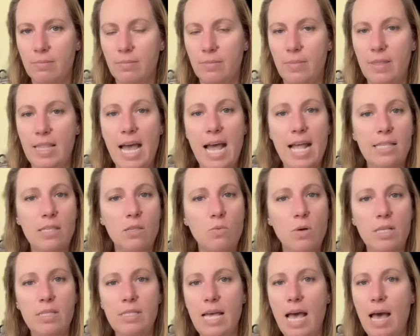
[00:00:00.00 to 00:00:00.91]
That's
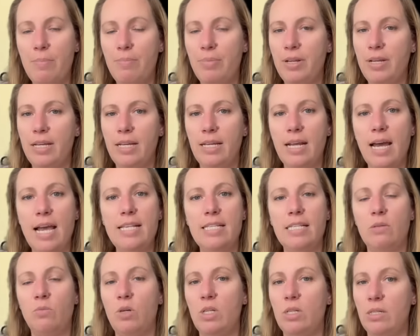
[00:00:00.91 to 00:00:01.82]
what's happening in
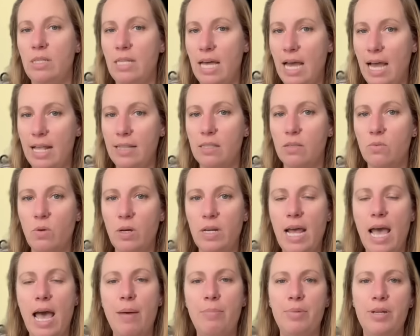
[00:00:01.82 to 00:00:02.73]
Iceland. That's what
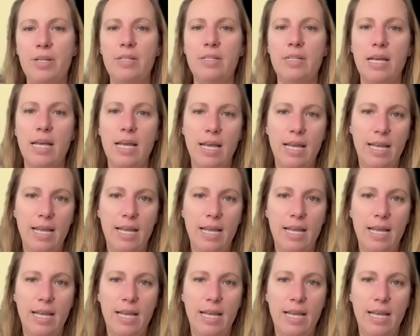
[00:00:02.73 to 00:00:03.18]
happened